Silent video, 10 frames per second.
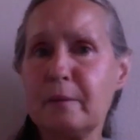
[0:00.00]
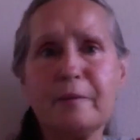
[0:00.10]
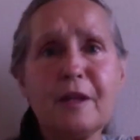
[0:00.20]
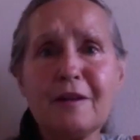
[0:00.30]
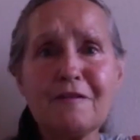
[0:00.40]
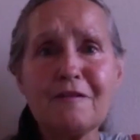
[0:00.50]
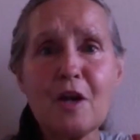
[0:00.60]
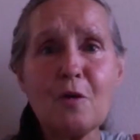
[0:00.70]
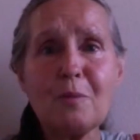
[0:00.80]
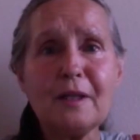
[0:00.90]
but then if they
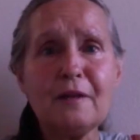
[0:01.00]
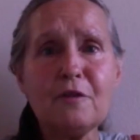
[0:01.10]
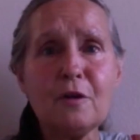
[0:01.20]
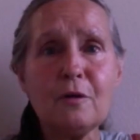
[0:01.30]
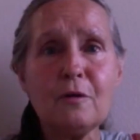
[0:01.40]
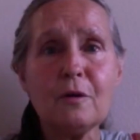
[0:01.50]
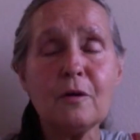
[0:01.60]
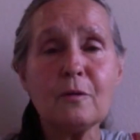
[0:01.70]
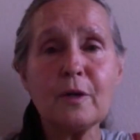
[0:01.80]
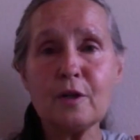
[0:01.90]
don't believe you,
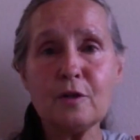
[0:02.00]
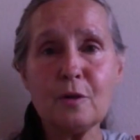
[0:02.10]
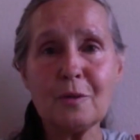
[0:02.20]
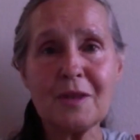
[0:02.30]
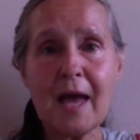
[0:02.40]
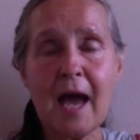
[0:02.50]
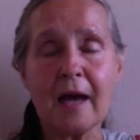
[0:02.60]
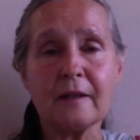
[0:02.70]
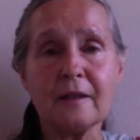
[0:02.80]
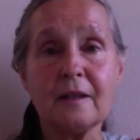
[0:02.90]
what do you do with that?